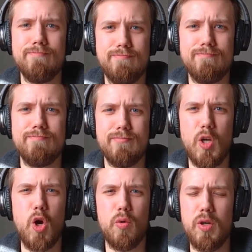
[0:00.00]
Yeah,
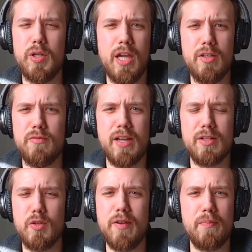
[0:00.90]

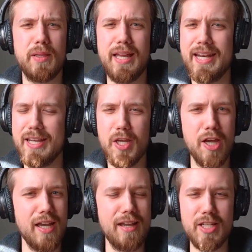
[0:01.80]
you got plenty.
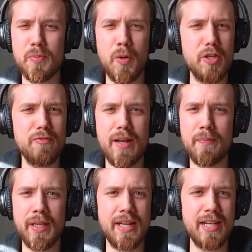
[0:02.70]
At this point, you've had
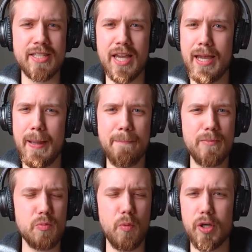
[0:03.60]
plenty of time.
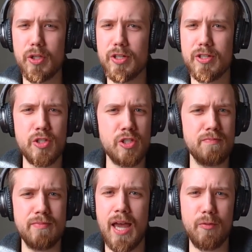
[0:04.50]
Spoilers,
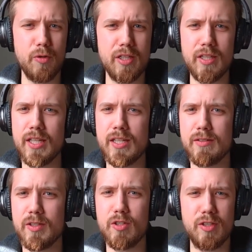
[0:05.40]
not really.
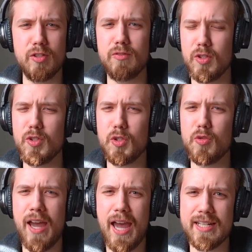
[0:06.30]

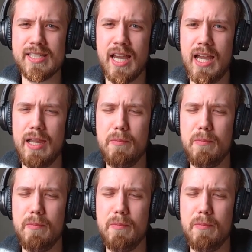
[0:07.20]
You've had time.